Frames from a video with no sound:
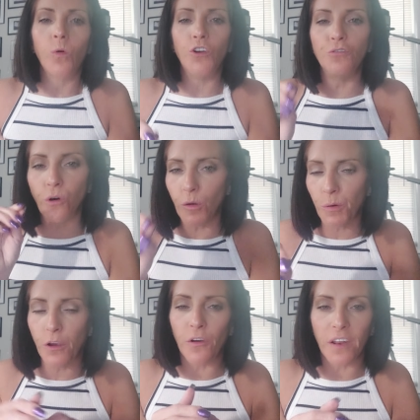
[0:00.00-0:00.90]
when you go to
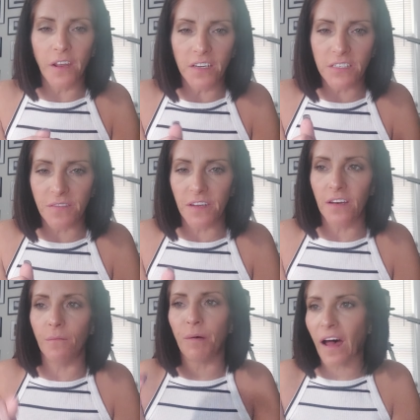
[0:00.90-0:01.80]
put your adhesive
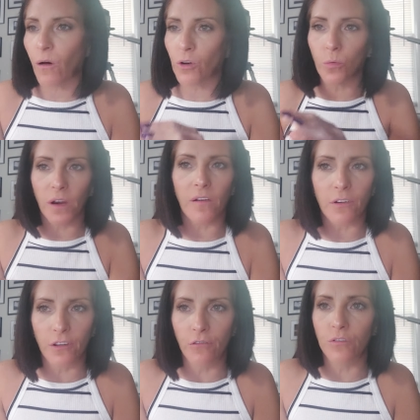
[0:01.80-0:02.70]
in and powder, whatever
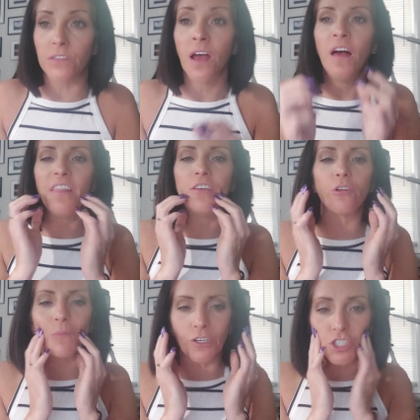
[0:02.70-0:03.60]
you're using. These
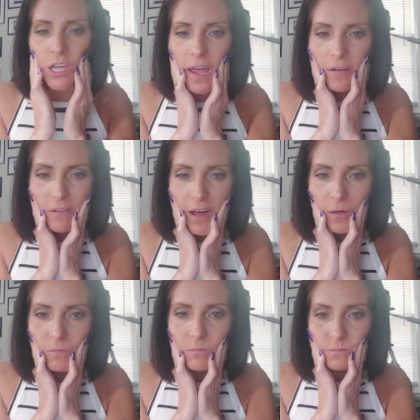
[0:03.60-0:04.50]
are much tighter
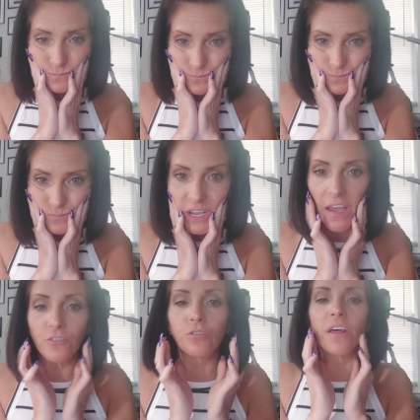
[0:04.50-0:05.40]
now.
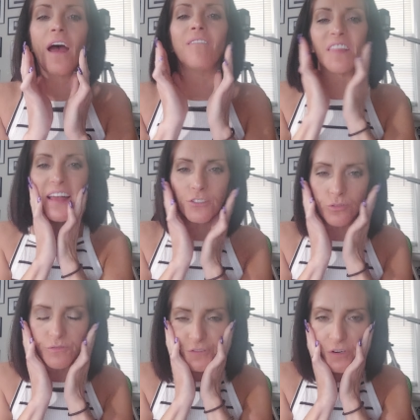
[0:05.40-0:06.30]
Okay, so they have less
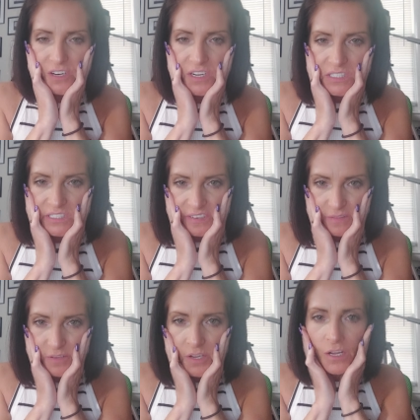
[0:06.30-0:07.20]
room for adhesive.
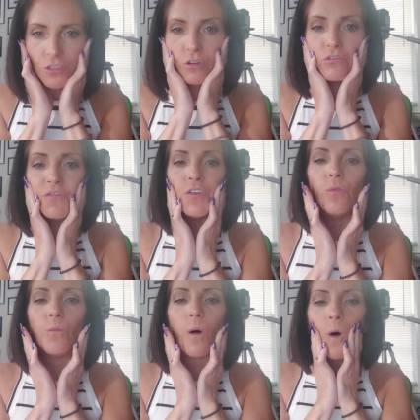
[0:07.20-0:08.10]
So if
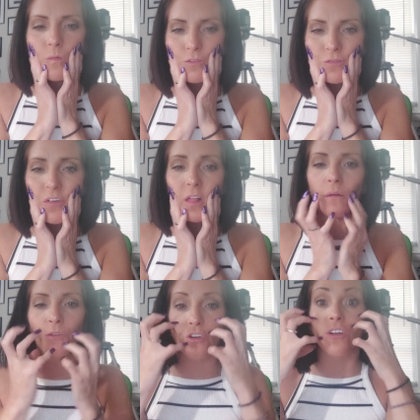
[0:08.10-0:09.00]
you overfill
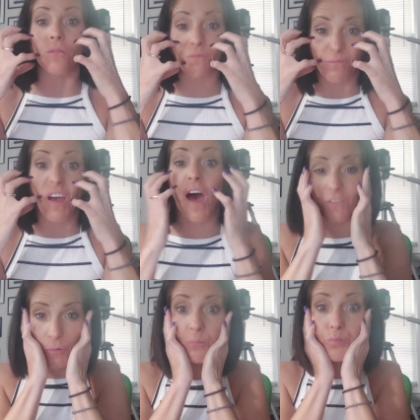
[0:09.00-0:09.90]
them, you're going to
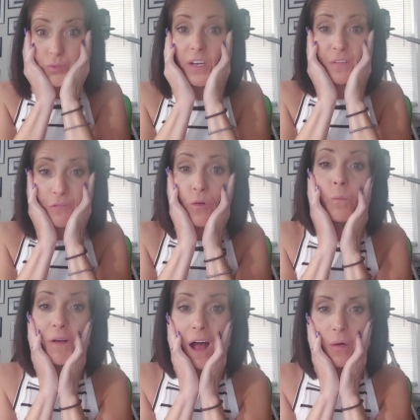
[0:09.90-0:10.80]
have a pretty
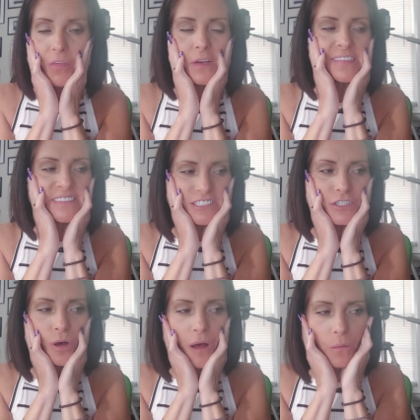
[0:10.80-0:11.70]
full mouth.
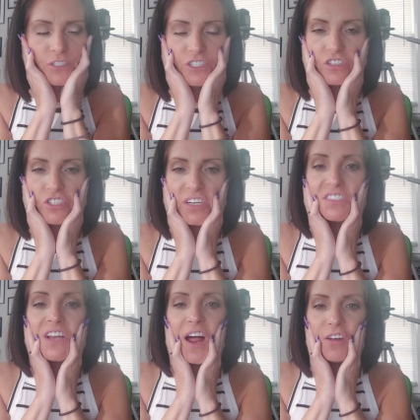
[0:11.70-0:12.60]
So I would
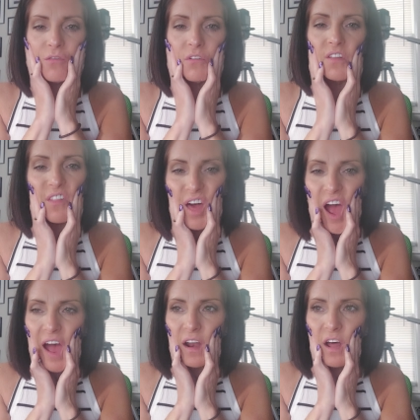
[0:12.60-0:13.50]
suggest not doing
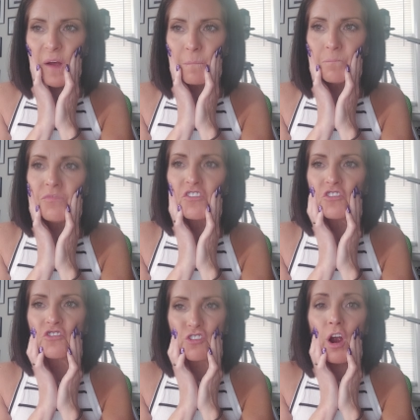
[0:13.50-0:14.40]
that. Um,
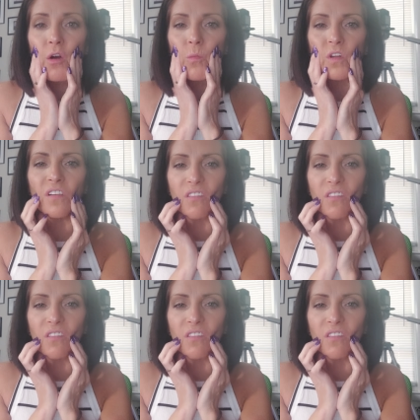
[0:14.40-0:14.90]
just start with